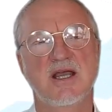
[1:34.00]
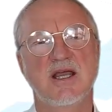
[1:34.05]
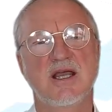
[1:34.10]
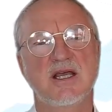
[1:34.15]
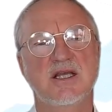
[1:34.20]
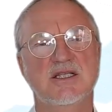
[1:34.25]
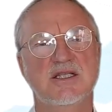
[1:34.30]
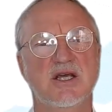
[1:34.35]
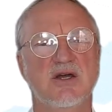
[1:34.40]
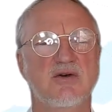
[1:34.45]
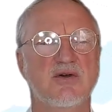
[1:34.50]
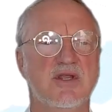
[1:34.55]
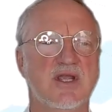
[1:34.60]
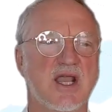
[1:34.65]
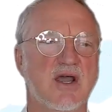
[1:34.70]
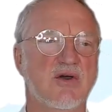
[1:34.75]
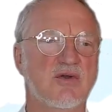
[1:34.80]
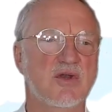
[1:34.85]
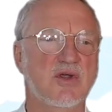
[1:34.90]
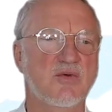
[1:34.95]
So the
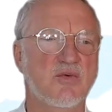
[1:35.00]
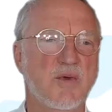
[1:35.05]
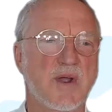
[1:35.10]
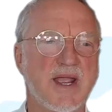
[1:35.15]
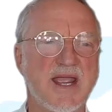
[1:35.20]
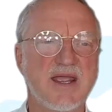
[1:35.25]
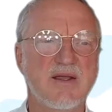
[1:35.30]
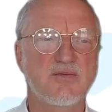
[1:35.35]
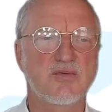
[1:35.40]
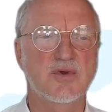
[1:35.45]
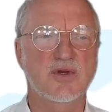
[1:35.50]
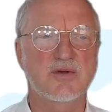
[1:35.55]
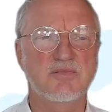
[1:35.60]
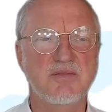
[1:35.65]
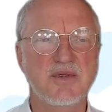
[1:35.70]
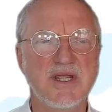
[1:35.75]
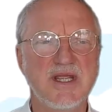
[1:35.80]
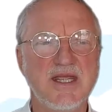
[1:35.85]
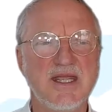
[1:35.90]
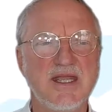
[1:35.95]
only way would
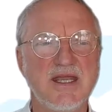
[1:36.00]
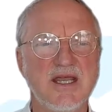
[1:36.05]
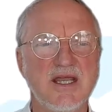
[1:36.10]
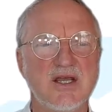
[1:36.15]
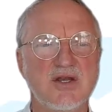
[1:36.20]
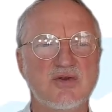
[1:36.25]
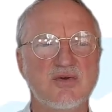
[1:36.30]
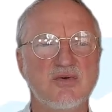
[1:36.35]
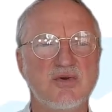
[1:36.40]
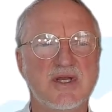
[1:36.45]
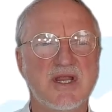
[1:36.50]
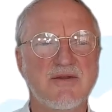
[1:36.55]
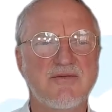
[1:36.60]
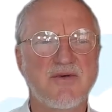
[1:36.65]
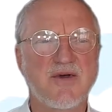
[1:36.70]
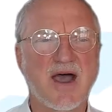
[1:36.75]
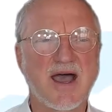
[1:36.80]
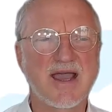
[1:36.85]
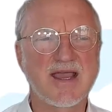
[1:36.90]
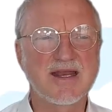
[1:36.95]
be to
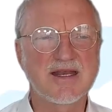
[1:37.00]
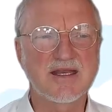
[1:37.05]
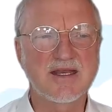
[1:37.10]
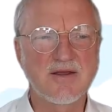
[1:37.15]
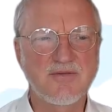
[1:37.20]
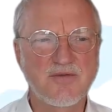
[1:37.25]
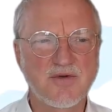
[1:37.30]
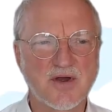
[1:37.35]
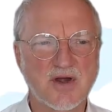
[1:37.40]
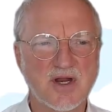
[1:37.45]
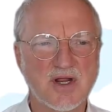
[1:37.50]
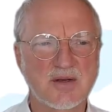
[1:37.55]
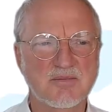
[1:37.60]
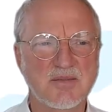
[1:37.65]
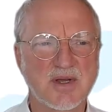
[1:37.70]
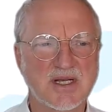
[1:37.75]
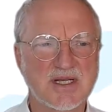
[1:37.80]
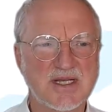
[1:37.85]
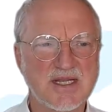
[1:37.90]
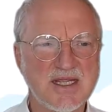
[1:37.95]
define different
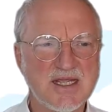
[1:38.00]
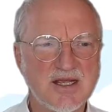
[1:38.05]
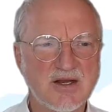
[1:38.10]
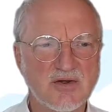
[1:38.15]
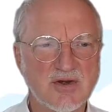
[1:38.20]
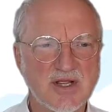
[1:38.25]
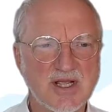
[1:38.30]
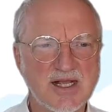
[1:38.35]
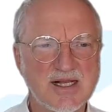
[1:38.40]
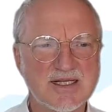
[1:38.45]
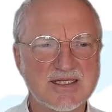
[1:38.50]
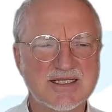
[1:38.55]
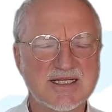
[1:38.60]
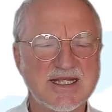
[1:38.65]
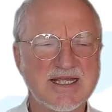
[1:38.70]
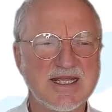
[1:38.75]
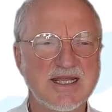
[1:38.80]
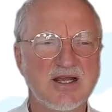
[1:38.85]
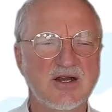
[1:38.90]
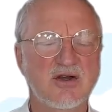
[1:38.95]
materials
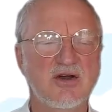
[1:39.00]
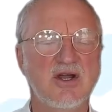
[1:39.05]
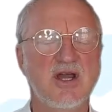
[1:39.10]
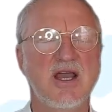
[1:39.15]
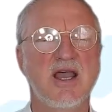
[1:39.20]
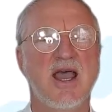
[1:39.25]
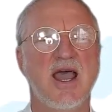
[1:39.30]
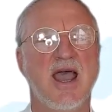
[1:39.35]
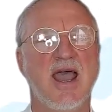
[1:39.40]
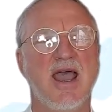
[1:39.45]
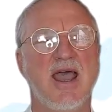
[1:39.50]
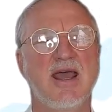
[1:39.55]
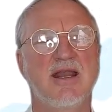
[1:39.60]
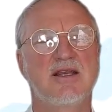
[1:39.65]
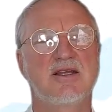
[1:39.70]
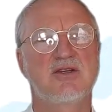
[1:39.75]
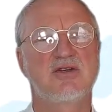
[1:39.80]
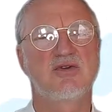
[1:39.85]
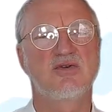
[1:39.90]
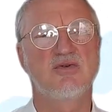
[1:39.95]
here
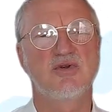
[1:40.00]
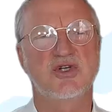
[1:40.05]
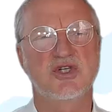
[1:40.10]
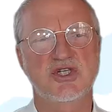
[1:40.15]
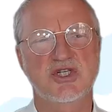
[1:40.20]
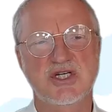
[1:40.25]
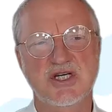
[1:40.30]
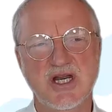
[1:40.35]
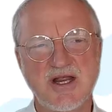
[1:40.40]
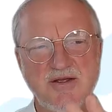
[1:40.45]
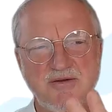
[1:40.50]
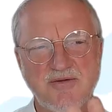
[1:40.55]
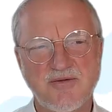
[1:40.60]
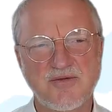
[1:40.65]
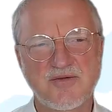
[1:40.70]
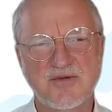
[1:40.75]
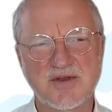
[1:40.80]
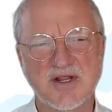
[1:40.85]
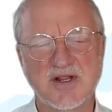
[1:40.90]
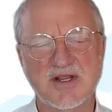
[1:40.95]
and to
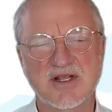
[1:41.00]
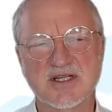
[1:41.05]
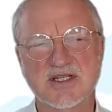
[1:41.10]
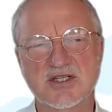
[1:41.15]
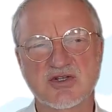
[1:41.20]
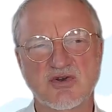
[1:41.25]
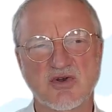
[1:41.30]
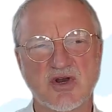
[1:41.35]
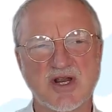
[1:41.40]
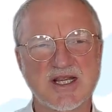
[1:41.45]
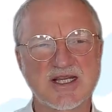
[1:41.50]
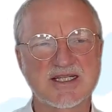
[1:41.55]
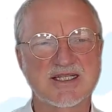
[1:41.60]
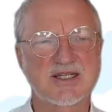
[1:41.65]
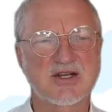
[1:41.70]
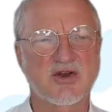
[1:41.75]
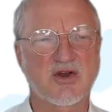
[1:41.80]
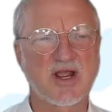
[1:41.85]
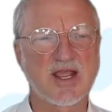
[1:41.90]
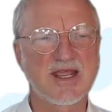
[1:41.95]
shift the stress
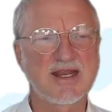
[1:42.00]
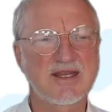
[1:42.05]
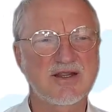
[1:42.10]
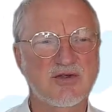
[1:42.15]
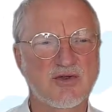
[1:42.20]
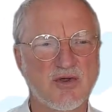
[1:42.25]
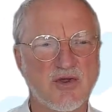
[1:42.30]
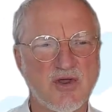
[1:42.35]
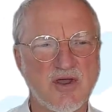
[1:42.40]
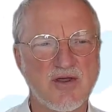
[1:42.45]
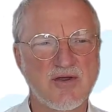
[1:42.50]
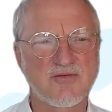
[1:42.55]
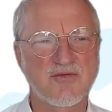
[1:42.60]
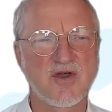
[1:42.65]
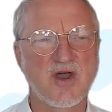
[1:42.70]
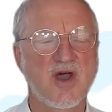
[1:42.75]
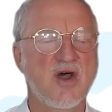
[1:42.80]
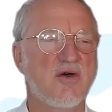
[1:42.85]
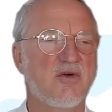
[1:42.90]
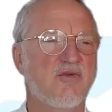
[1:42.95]
strain curve
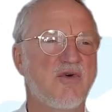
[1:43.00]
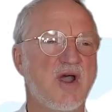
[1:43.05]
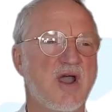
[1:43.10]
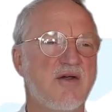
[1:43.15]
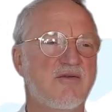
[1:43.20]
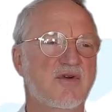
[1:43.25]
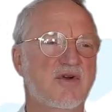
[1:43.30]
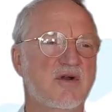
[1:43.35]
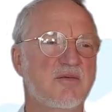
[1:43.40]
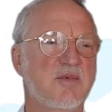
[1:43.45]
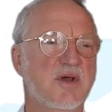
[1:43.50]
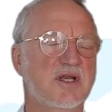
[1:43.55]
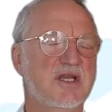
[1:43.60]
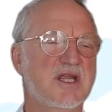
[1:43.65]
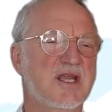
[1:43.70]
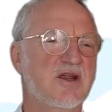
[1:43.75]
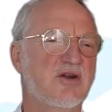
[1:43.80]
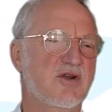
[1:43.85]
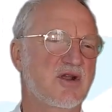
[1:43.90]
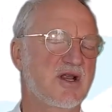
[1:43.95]
for every
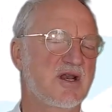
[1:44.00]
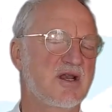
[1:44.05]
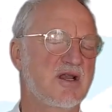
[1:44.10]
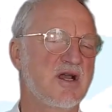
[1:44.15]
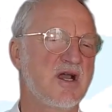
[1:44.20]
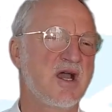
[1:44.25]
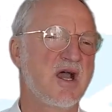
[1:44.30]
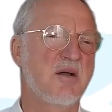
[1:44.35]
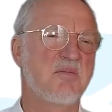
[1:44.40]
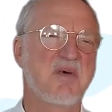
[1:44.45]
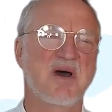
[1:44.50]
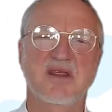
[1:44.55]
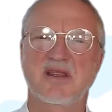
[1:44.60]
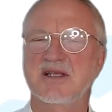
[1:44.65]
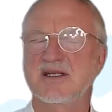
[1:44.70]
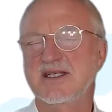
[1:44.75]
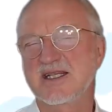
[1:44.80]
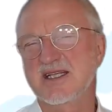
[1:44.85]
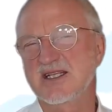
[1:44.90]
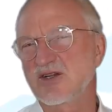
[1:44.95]
material. But
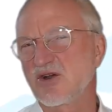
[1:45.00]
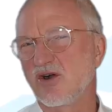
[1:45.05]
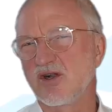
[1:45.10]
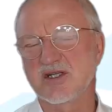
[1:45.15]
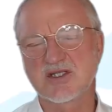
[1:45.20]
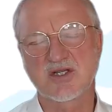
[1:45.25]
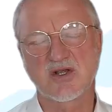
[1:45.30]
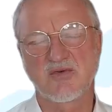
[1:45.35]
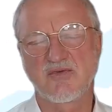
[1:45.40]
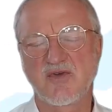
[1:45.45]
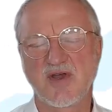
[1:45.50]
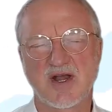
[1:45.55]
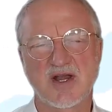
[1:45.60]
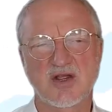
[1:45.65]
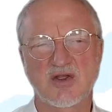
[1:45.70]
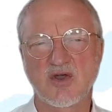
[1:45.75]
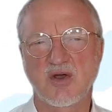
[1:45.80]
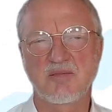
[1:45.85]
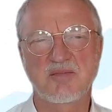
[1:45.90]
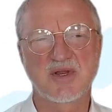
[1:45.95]
this is also very
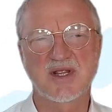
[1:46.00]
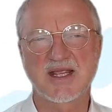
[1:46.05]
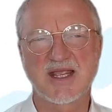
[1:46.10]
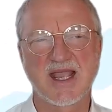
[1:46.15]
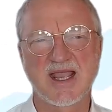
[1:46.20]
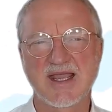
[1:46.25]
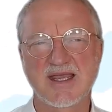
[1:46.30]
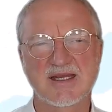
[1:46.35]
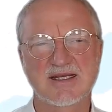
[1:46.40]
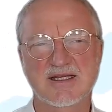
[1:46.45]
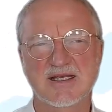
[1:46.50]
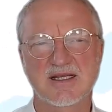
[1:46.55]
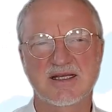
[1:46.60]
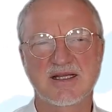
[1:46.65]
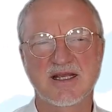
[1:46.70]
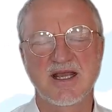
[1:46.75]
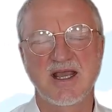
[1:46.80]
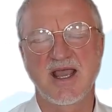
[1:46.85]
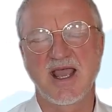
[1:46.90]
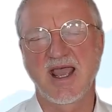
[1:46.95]
complicated
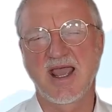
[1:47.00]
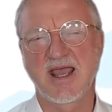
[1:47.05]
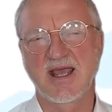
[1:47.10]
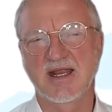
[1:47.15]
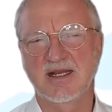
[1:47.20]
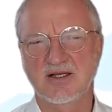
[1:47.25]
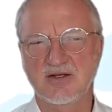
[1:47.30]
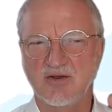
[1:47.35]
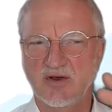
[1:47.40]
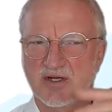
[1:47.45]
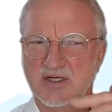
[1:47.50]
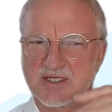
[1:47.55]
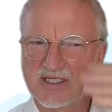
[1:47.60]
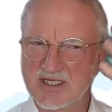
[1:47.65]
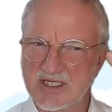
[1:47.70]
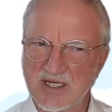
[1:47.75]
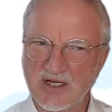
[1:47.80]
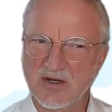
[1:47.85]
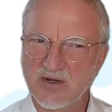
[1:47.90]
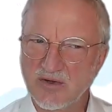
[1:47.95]
and not
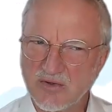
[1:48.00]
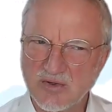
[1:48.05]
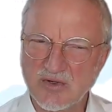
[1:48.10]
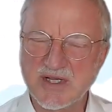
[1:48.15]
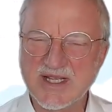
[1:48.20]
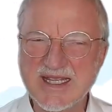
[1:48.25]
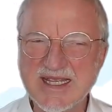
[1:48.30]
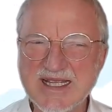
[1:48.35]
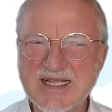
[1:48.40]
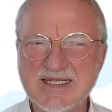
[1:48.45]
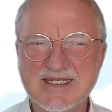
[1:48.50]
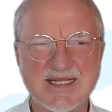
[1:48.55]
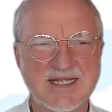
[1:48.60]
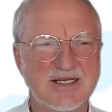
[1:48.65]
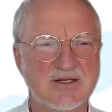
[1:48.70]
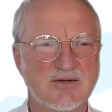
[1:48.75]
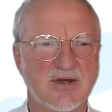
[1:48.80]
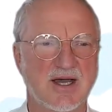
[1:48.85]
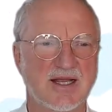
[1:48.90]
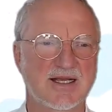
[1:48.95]
so easy
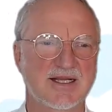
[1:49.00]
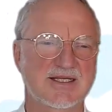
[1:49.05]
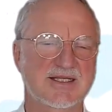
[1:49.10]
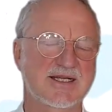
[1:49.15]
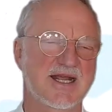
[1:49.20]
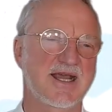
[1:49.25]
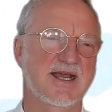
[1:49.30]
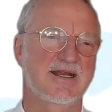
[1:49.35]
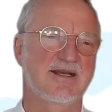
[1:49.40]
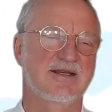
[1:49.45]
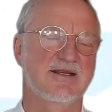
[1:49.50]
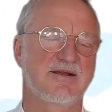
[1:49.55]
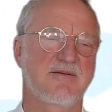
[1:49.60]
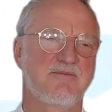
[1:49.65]
to understand.